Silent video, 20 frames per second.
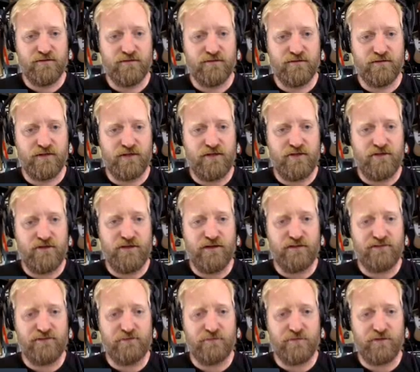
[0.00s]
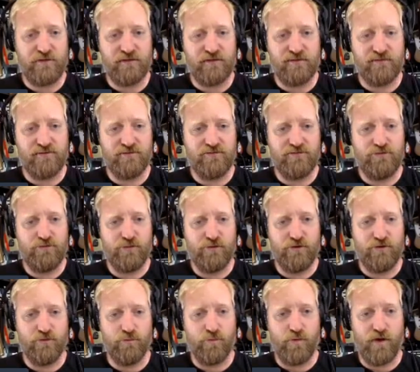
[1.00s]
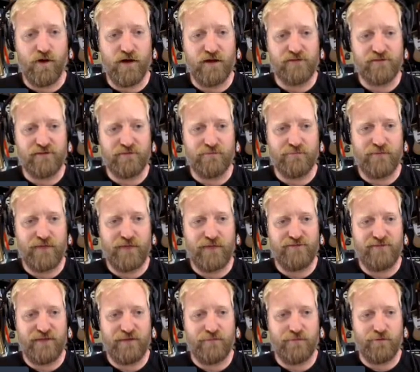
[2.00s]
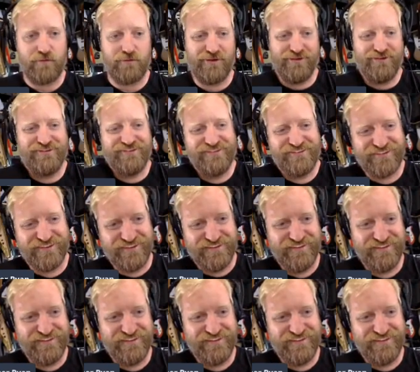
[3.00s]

Like you need like something like 200 watts, like a bass amp almost.